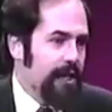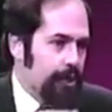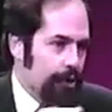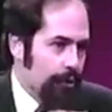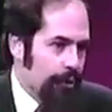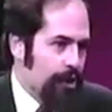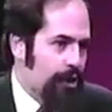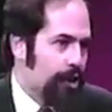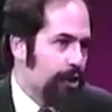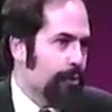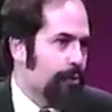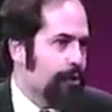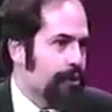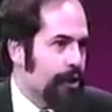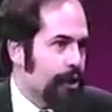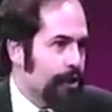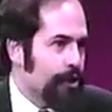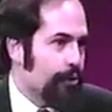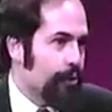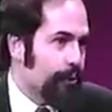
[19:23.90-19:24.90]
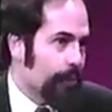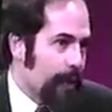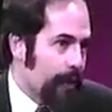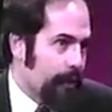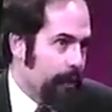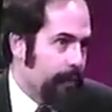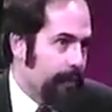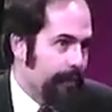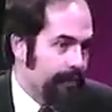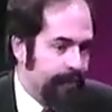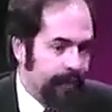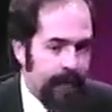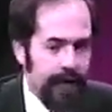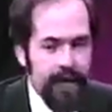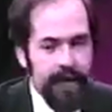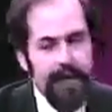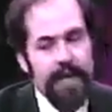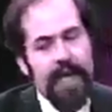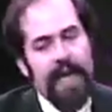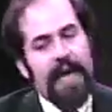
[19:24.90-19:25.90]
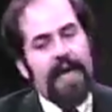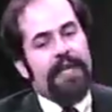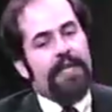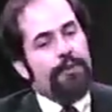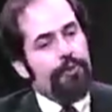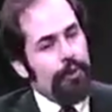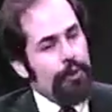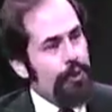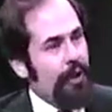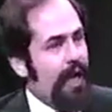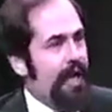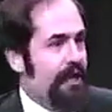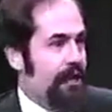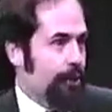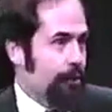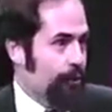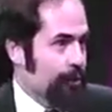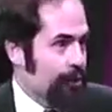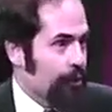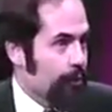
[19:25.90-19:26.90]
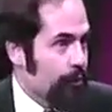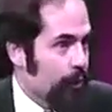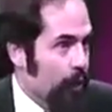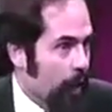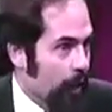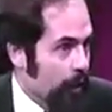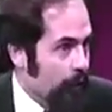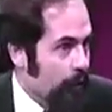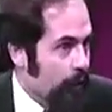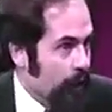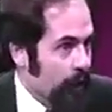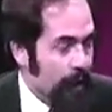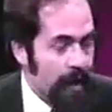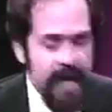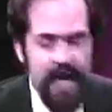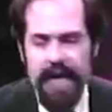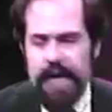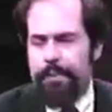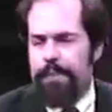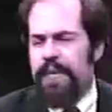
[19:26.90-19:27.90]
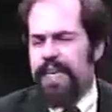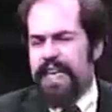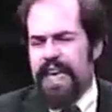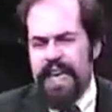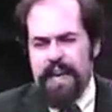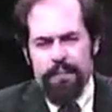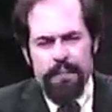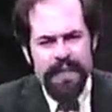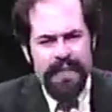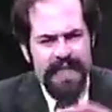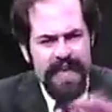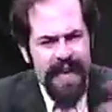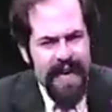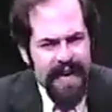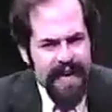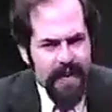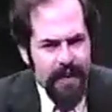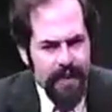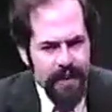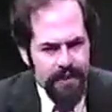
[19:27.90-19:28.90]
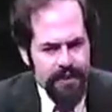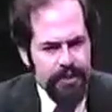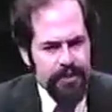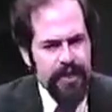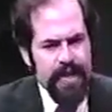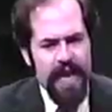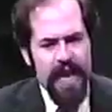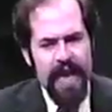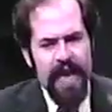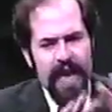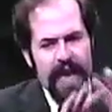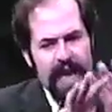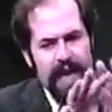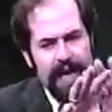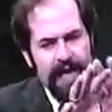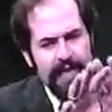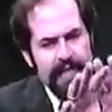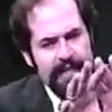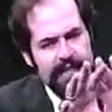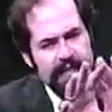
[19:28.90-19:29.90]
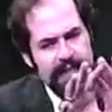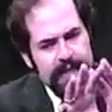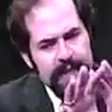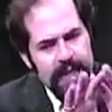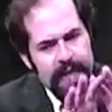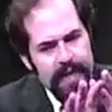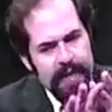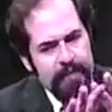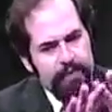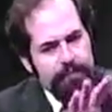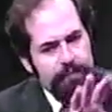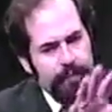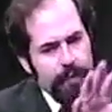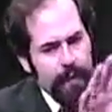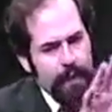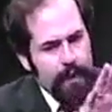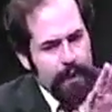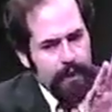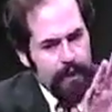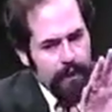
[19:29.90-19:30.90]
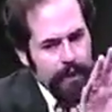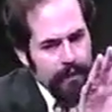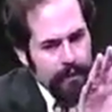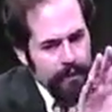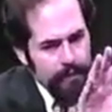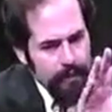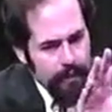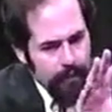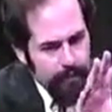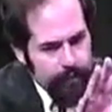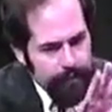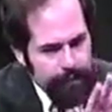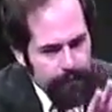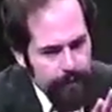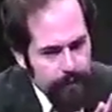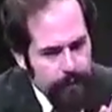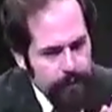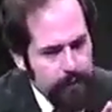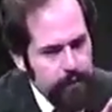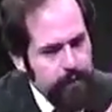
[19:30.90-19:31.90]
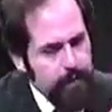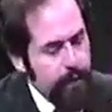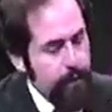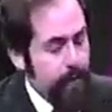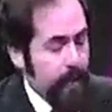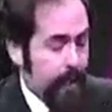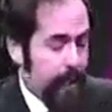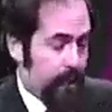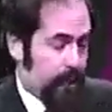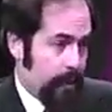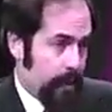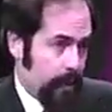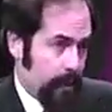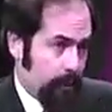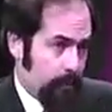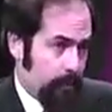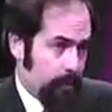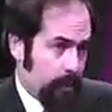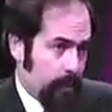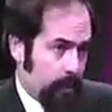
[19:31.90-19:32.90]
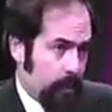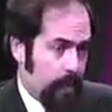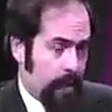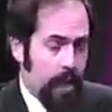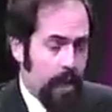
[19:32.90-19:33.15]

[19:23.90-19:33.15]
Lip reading: his original results were probably fine, and his retraction was the wrong thing. It became chaos, and it gave the field a bad name.